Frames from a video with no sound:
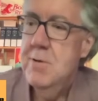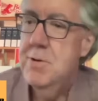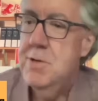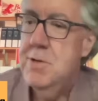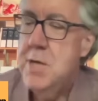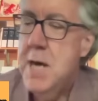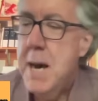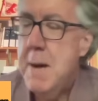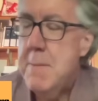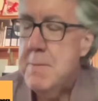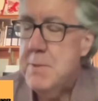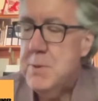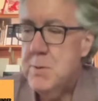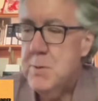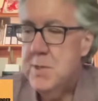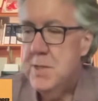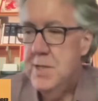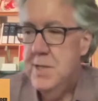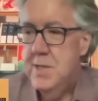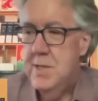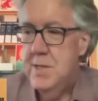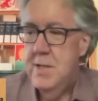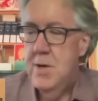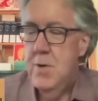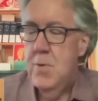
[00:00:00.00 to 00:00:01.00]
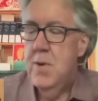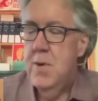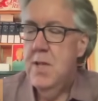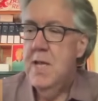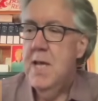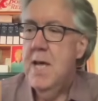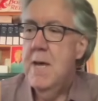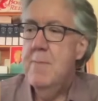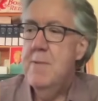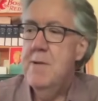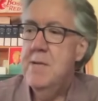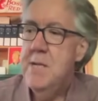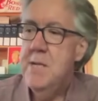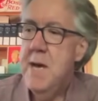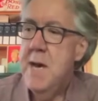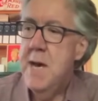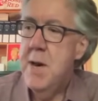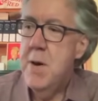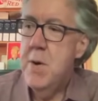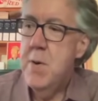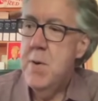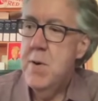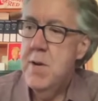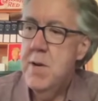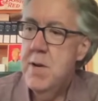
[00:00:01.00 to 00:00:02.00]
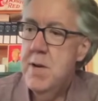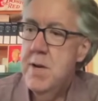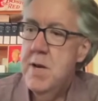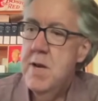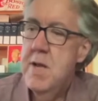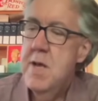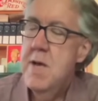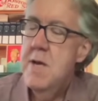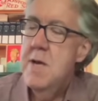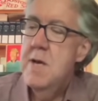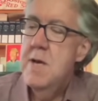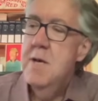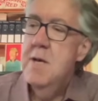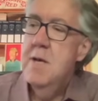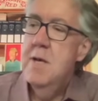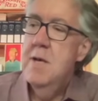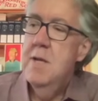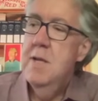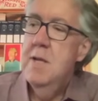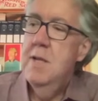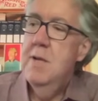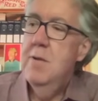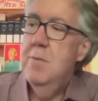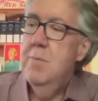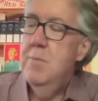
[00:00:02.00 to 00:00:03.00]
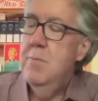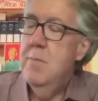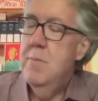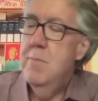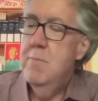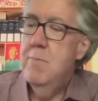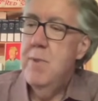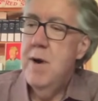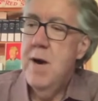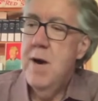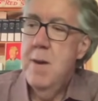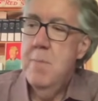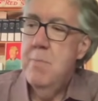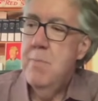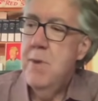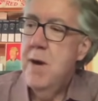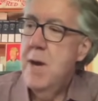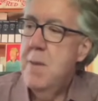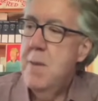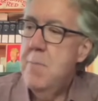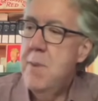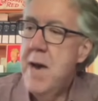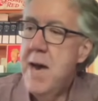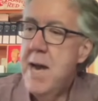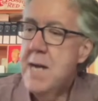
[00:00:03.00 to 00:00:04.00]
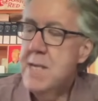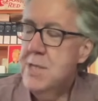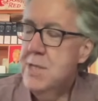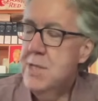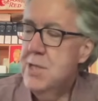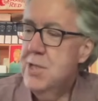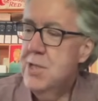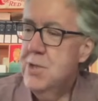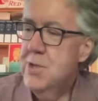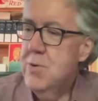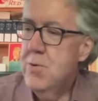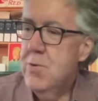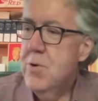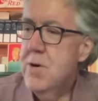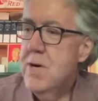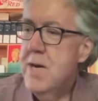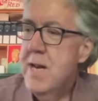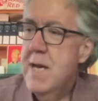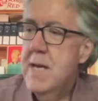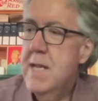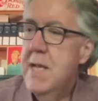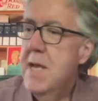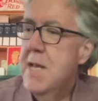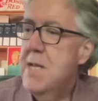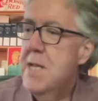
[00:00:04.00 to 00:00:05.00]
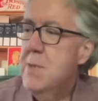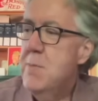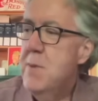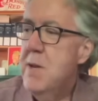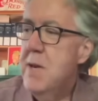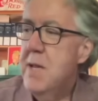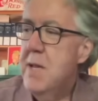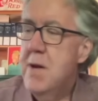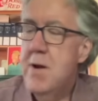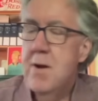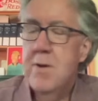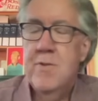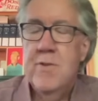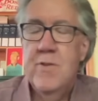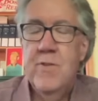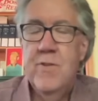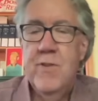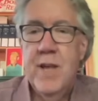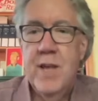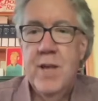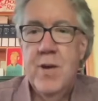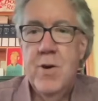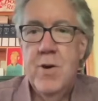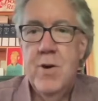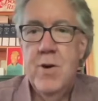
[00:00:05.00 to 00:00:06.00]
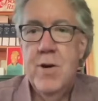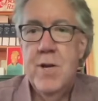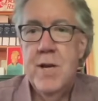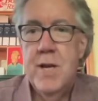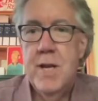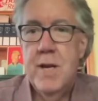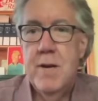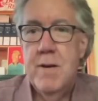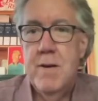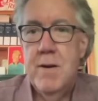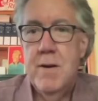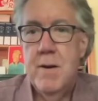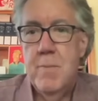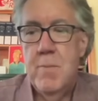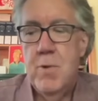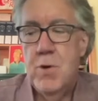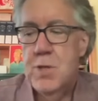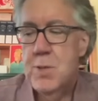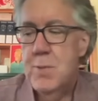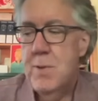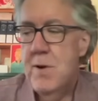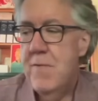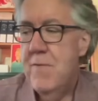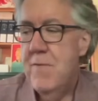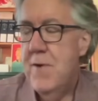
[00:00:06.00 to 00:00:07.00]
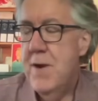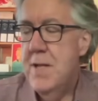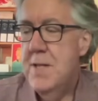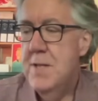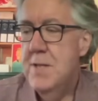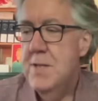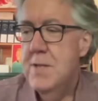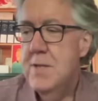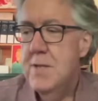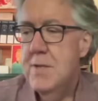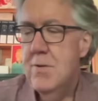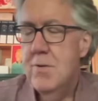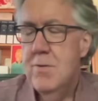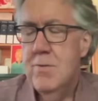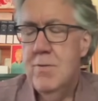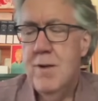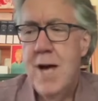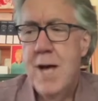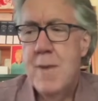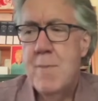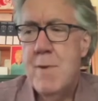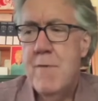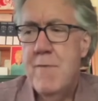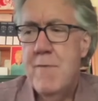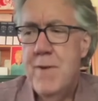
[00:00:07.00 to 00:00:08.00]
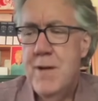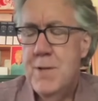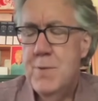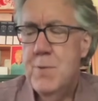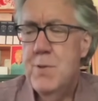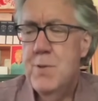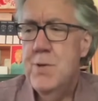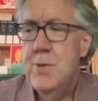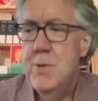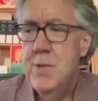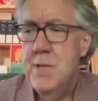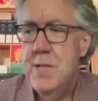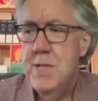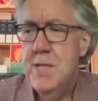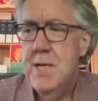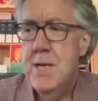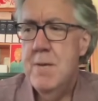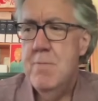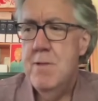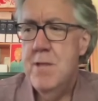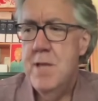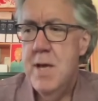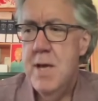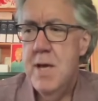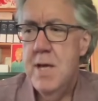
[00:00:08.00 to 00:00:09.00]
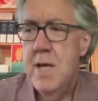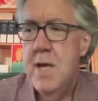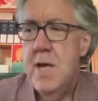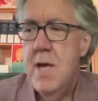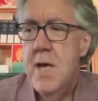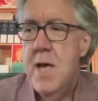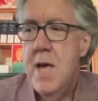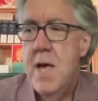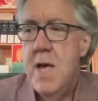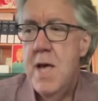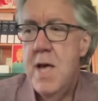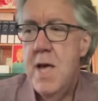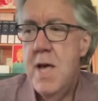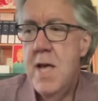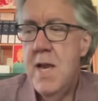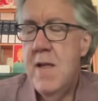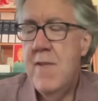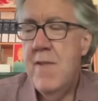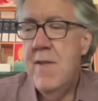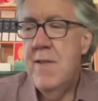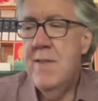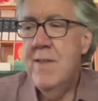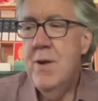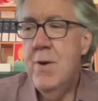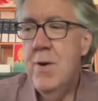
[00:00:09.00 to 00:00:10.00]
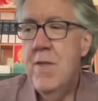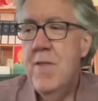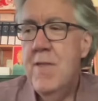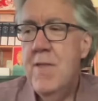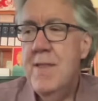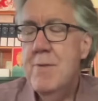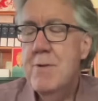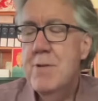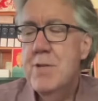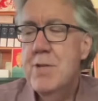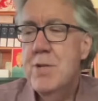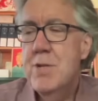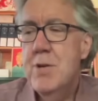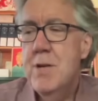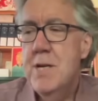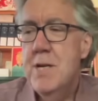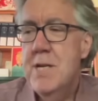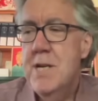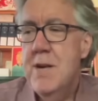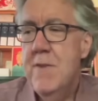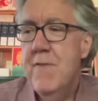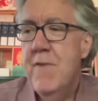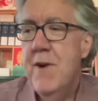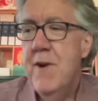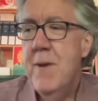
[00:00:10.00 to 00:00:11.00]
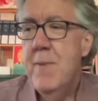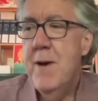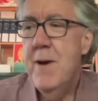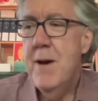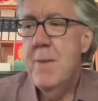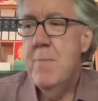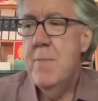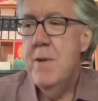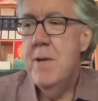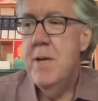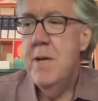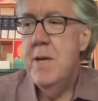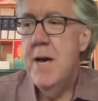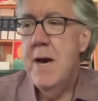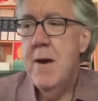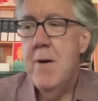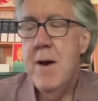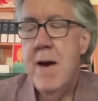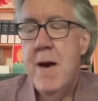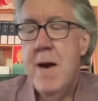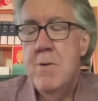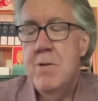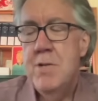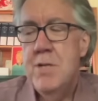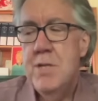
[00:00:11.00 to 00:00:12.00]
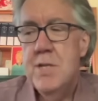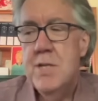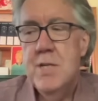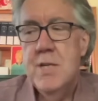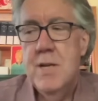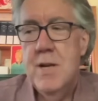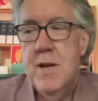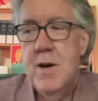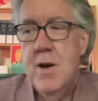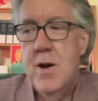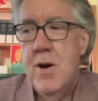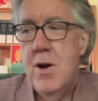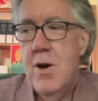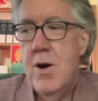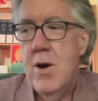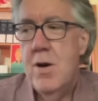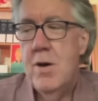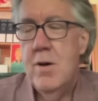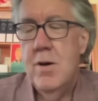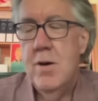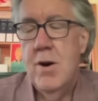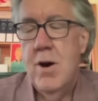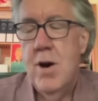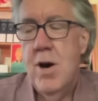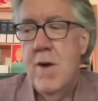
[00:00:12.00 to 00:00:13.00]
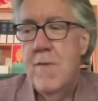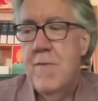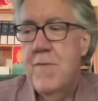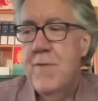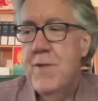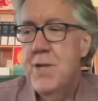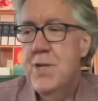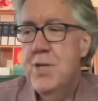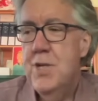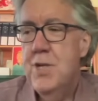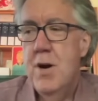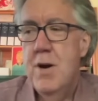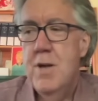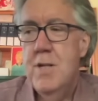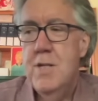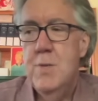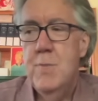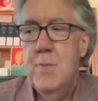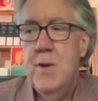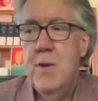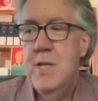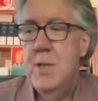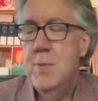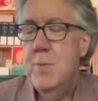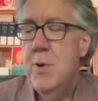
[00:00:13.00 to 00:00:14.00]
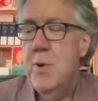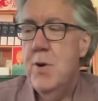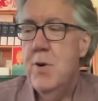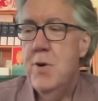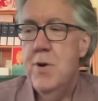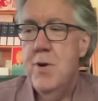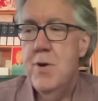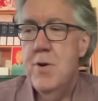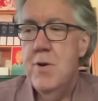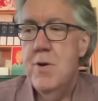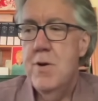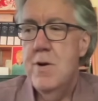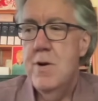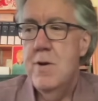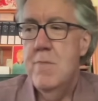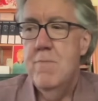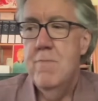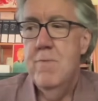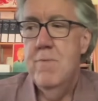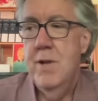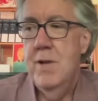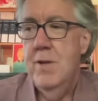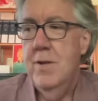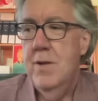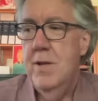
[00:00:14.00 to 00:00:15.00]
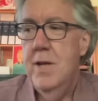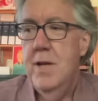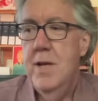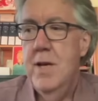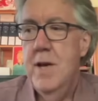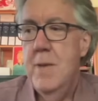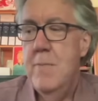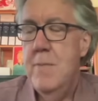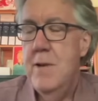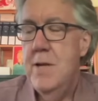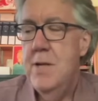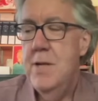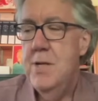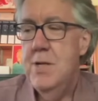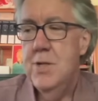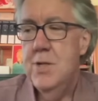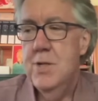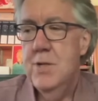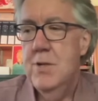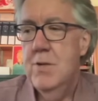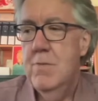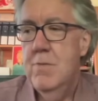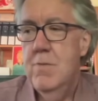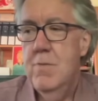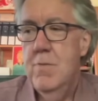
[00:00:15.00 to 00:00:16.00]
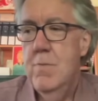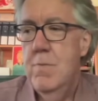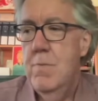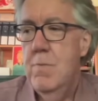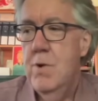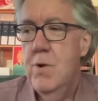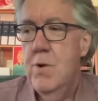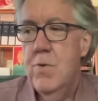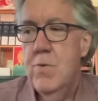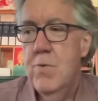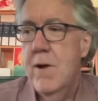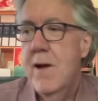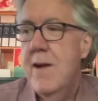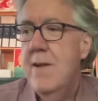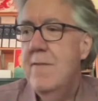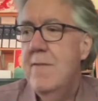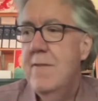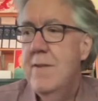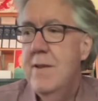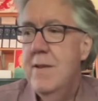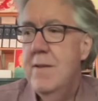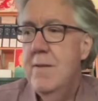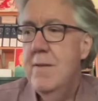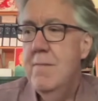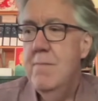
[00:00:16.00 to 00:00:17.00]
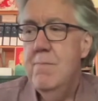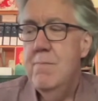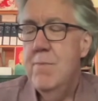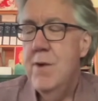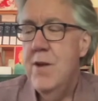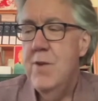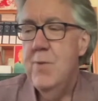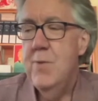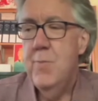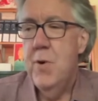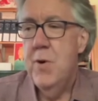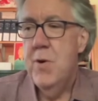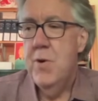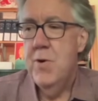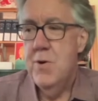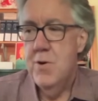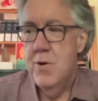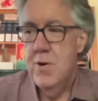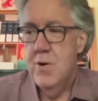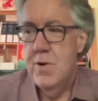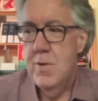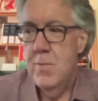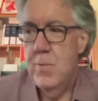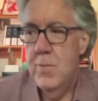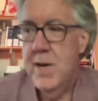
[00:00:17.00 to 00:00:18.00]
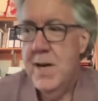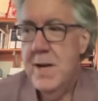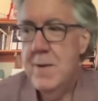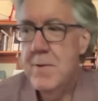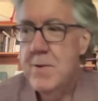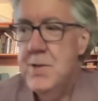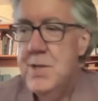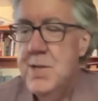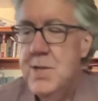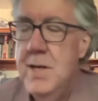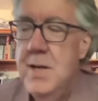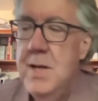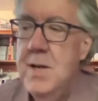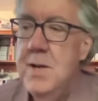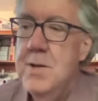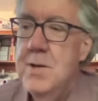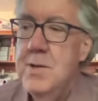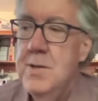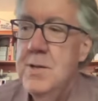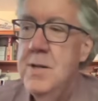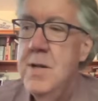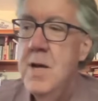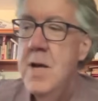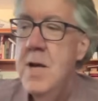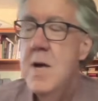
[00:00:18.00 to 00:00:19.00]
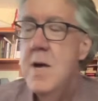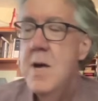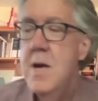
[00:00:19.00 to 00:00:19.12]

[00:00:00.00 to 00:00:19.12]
Tops was the only game in town, and I'd buy packs at the store and I'd get as many cards as I could. And most of my friends, or a lot of my friends, were doing the same thing. And I think the only thing that was sort of different about me, I was just an off the charts baseball nerd, really. I mean, just crazy baseball nerd when I was little.